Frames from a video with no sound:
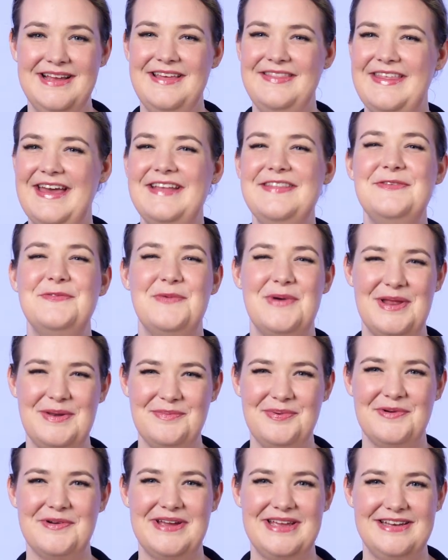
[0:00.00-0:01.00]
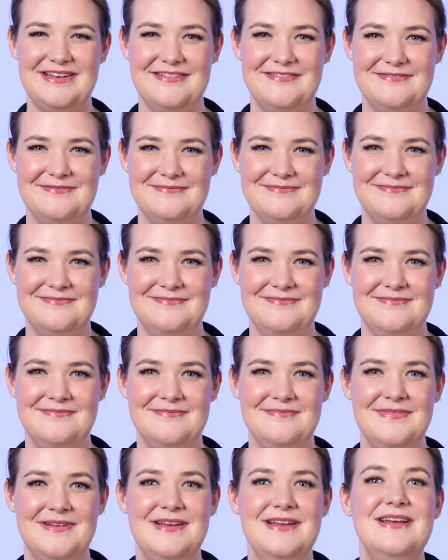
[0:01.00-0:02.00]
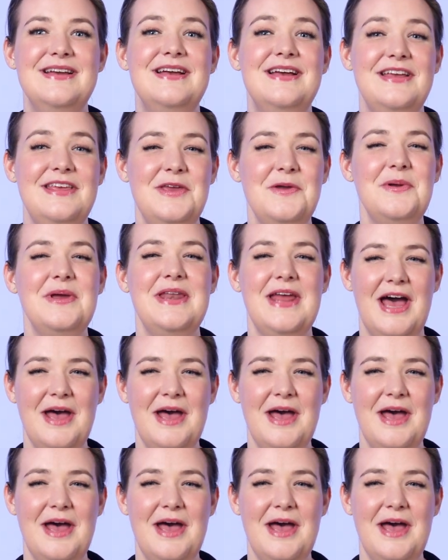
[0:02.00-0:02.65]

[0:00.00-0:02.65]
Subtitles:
That's 1 point. You can